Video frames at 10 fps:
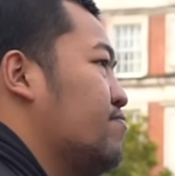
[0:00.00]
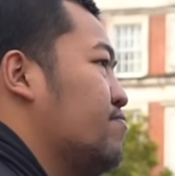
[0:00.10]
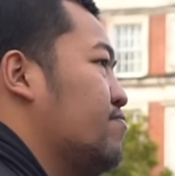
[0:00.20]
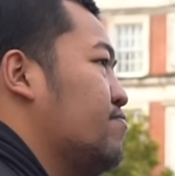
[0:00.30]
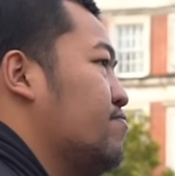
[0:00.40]

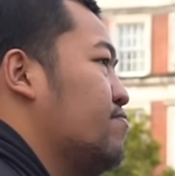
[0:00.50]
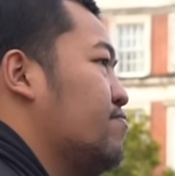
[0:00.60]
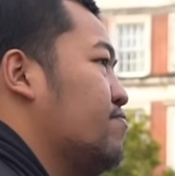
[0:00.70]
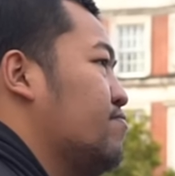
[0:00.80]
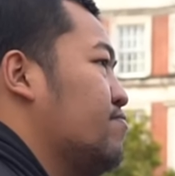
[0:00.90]

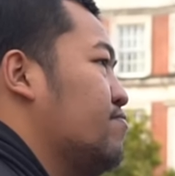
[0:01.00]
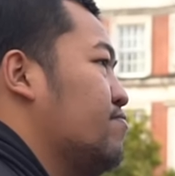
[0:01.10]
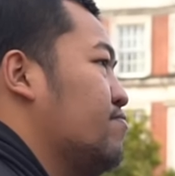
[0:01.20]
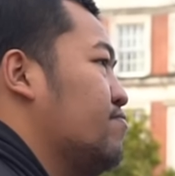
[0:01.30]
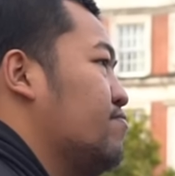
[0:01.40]

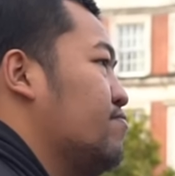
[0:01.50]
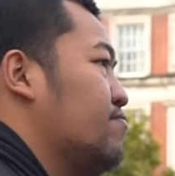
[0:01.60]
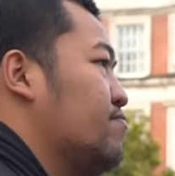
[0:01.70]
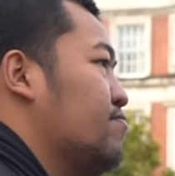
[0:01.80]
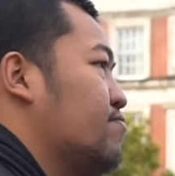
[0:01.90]

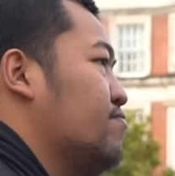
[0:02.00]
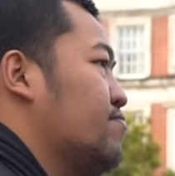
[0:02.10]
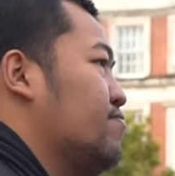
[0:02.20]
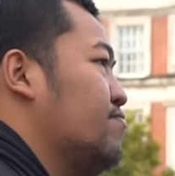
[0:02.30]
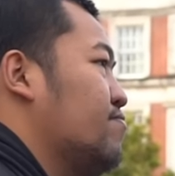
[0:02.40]

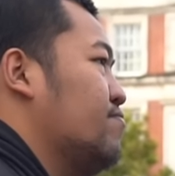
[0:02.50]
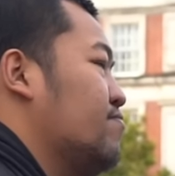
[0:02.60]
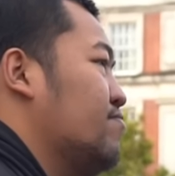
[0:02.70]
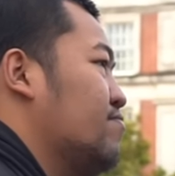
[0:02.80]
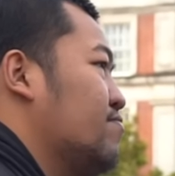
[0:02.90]

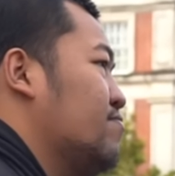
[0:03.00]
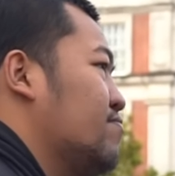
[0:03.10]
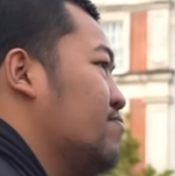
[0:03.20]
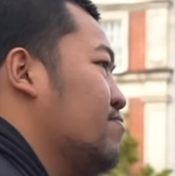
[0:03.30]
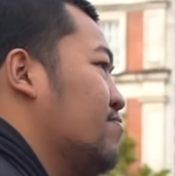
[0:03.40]

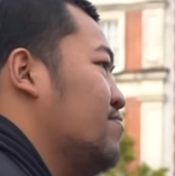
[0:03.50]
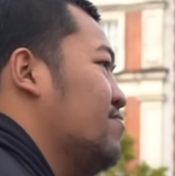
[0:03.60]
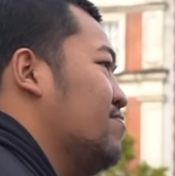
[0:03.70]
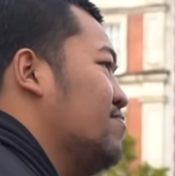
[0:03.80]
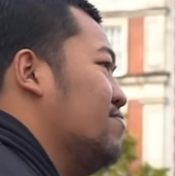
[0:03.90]

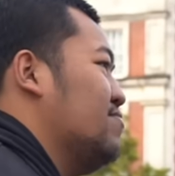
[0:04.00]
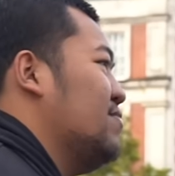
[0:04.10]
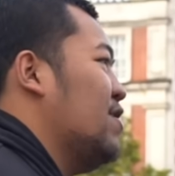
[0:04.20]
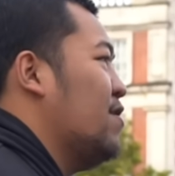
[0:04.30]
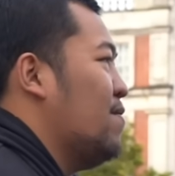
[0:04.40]

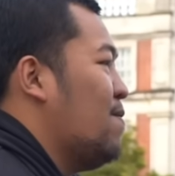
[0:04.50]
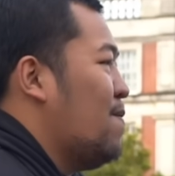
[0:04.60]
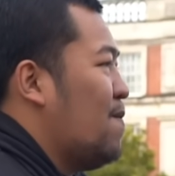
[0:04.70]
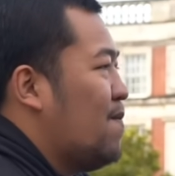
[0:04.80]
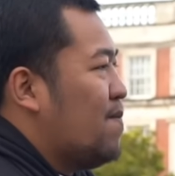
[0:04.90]

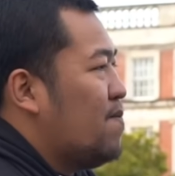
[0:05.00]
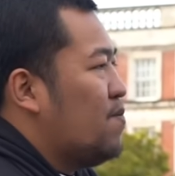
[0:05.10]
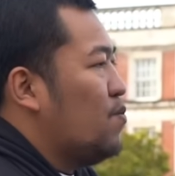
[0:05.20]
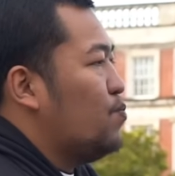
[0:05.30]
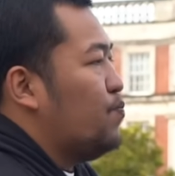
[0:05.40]

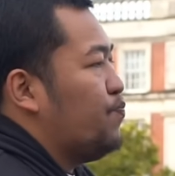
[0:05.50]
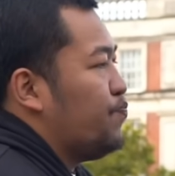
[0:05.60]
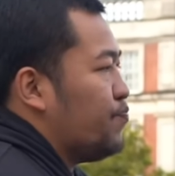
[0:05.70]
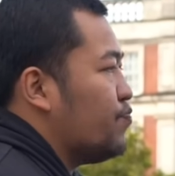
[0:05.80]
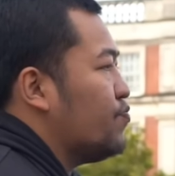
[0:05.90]

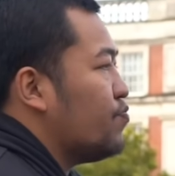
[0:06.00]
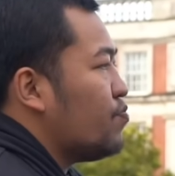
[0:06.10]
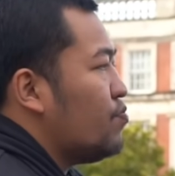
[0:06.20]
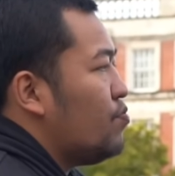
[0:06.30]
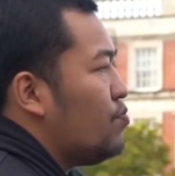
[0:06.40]

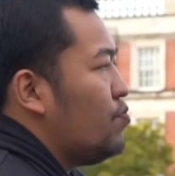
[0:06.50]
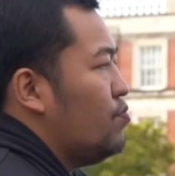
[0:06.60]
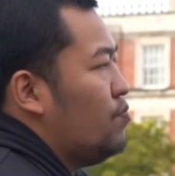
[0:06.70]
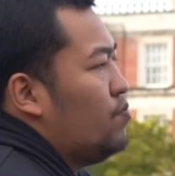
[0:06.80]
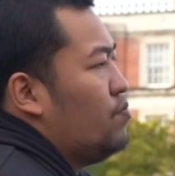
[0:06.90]

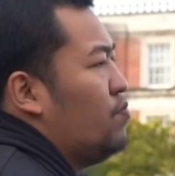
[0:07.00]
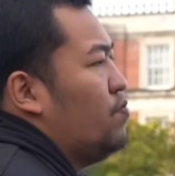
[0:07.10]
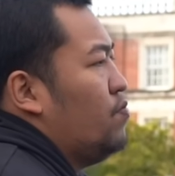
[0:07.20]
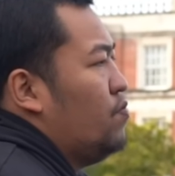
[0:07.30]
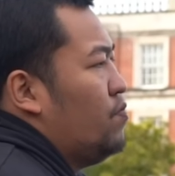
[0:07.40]

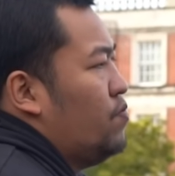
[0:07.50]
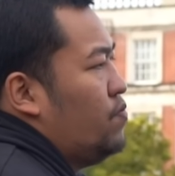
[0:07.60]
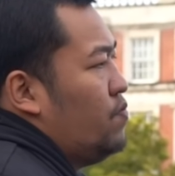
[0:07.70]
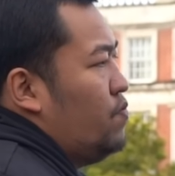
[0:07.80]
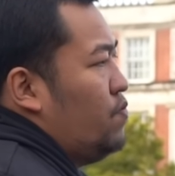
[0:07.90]
(not speaking)